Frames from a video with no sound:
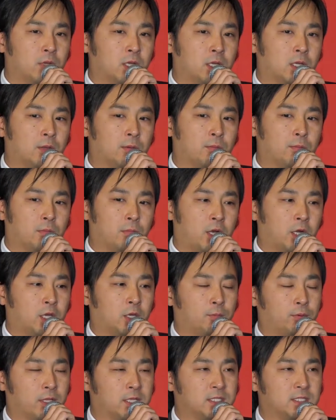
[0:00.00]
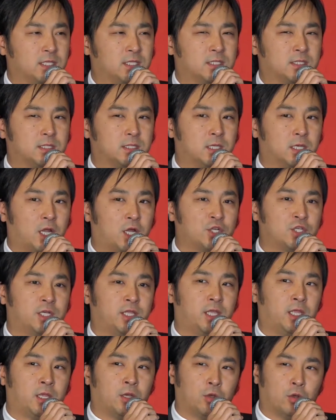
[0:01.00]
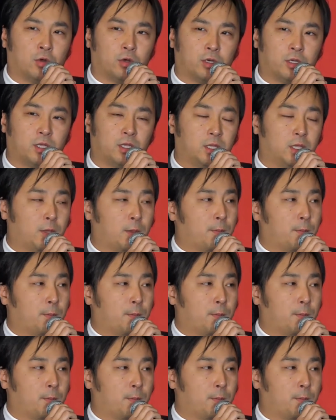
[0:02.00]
marketplace is largely ignored